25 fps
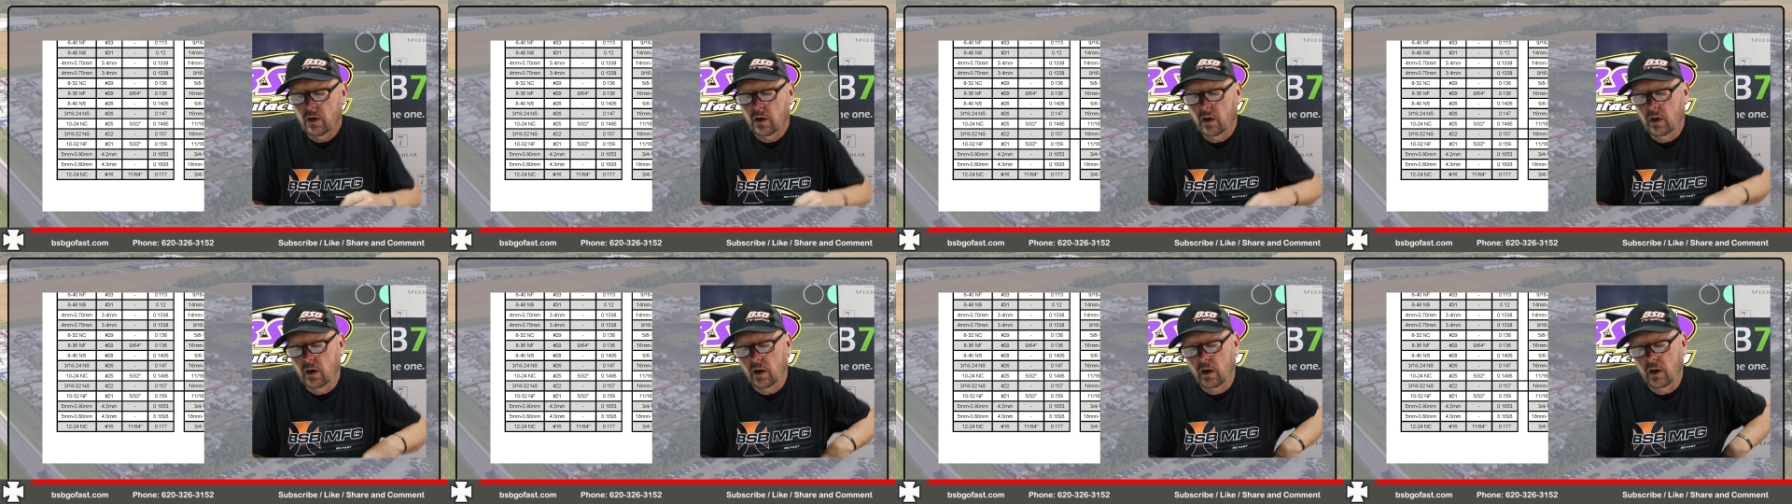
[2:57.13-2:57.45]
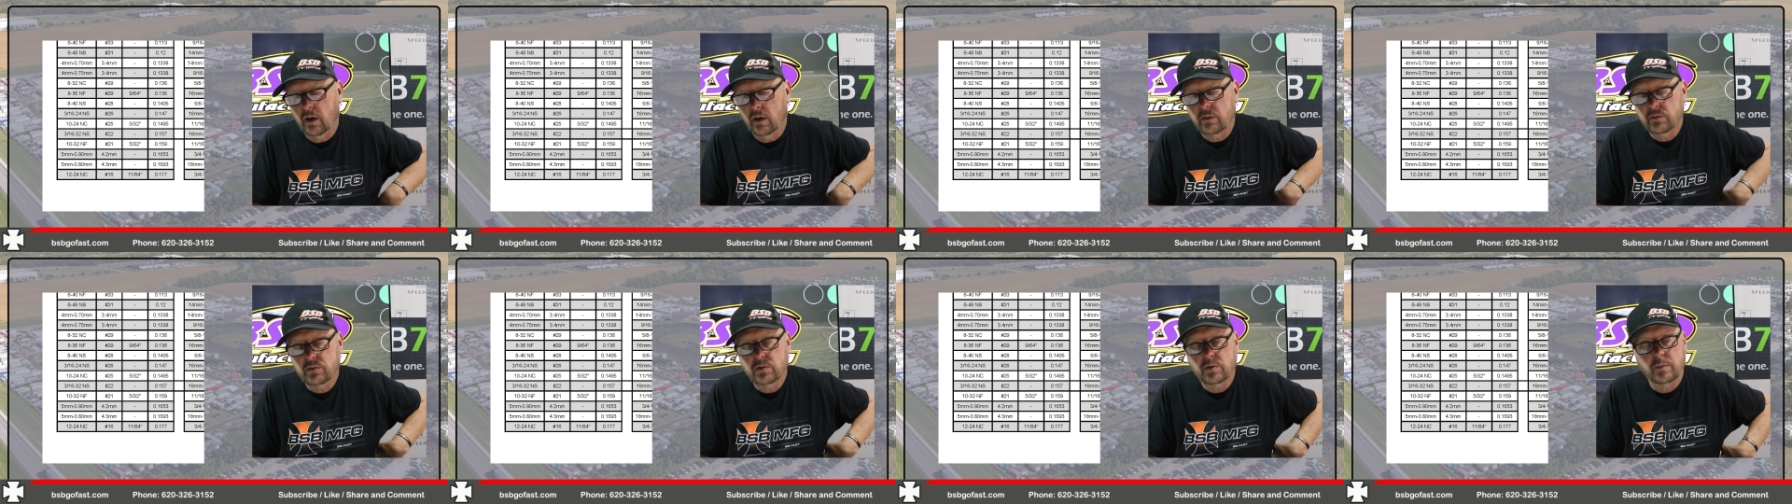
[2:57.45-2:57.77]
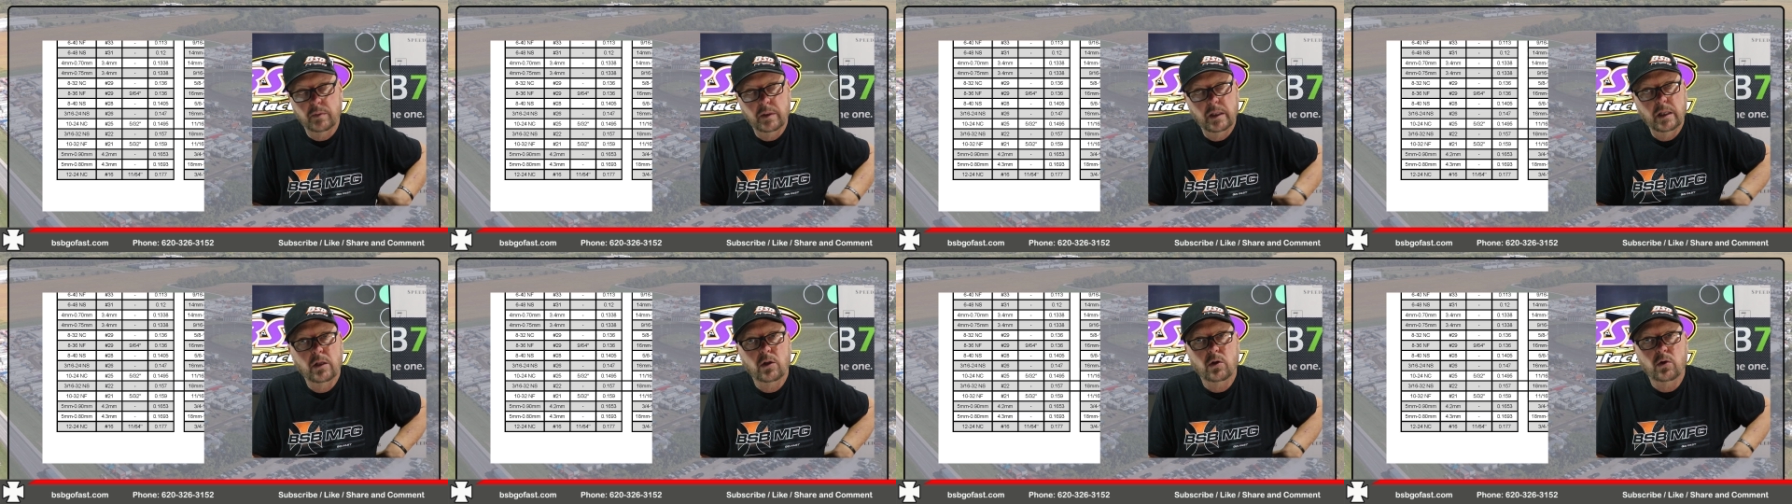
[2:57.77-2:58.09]
uh,
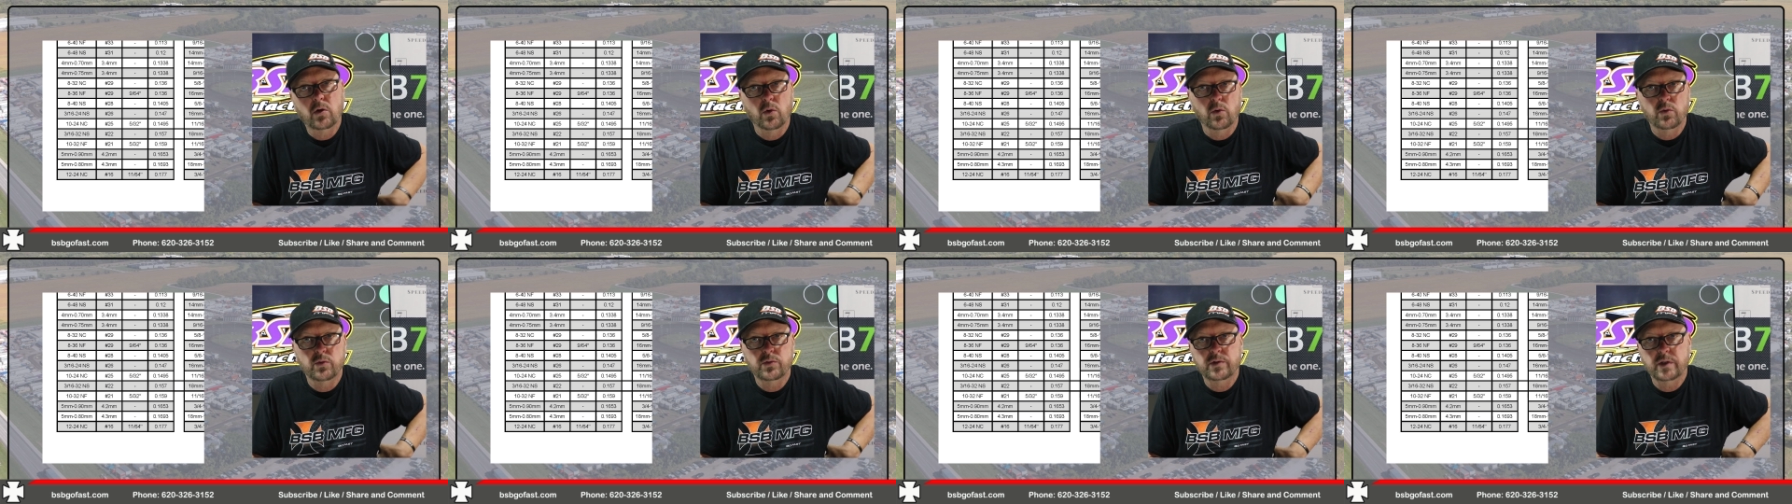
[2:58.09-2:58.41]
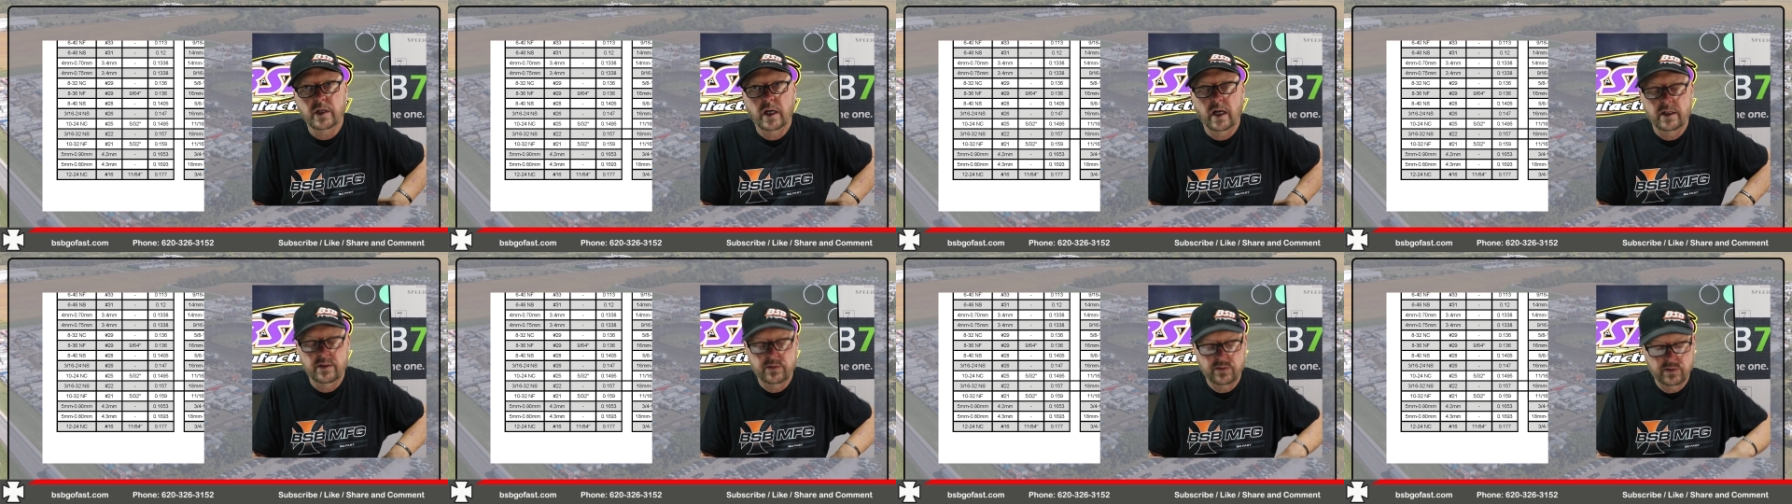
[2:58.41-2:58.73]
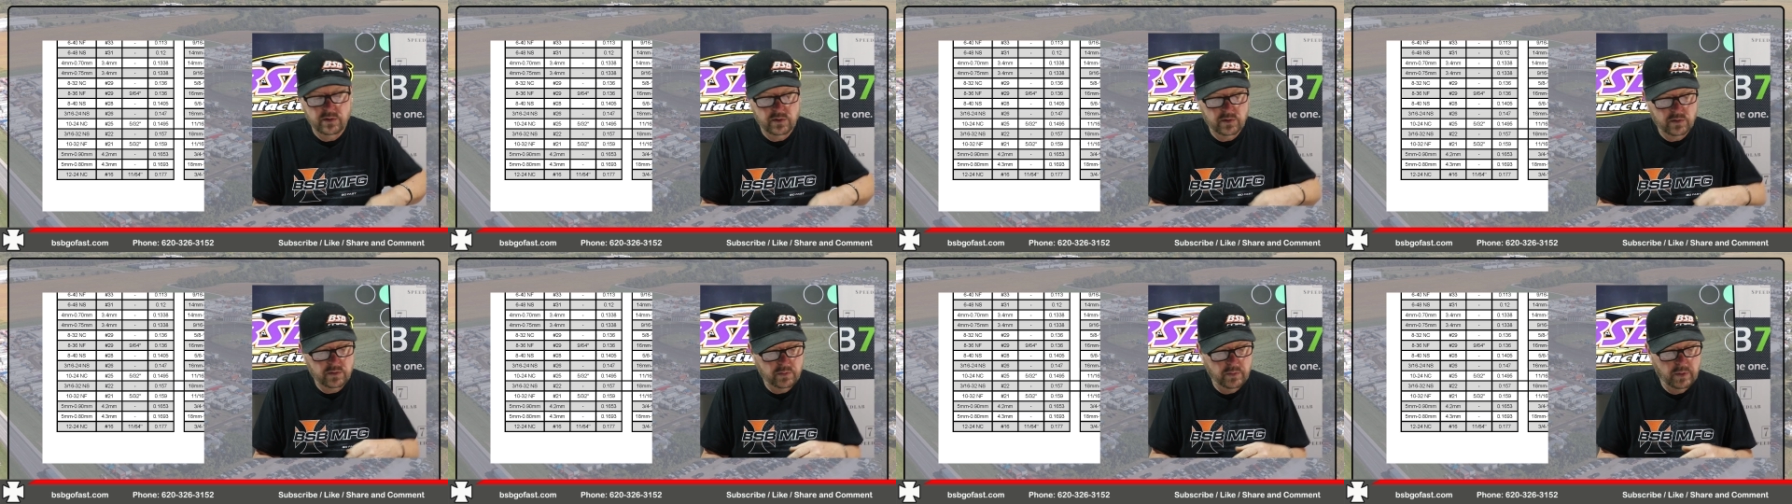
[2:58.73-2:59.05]
some helicoil
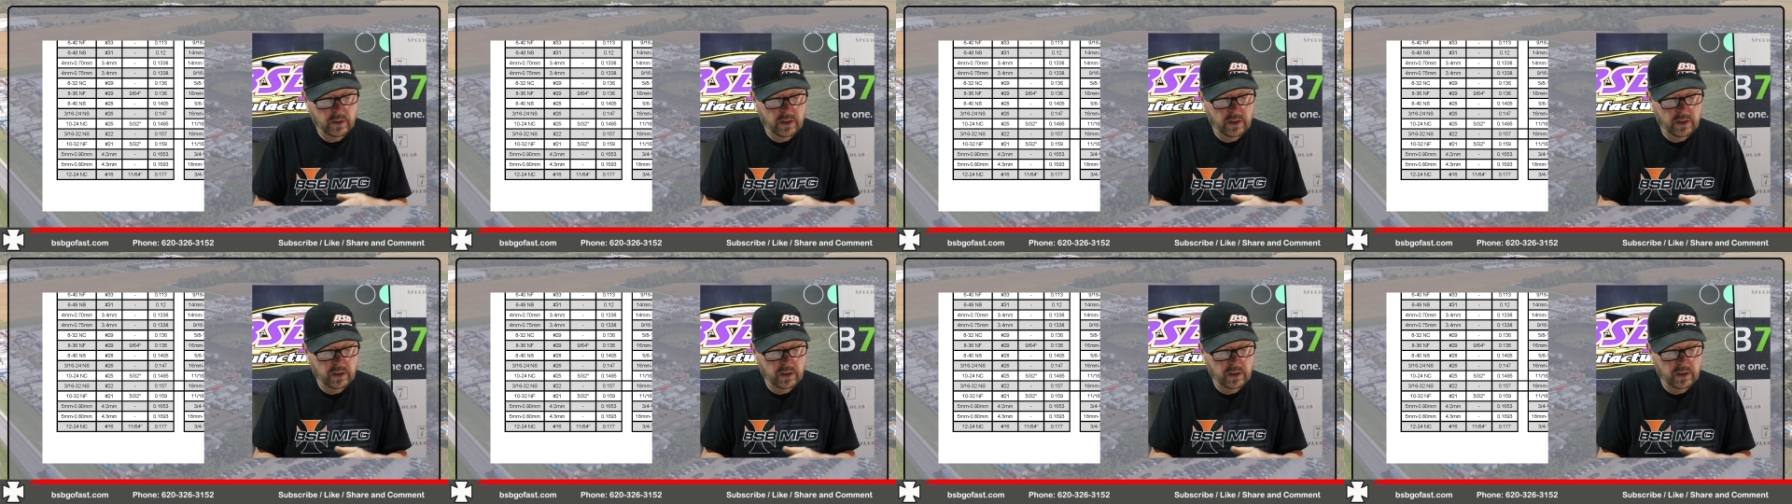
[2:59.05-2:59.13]
sizes.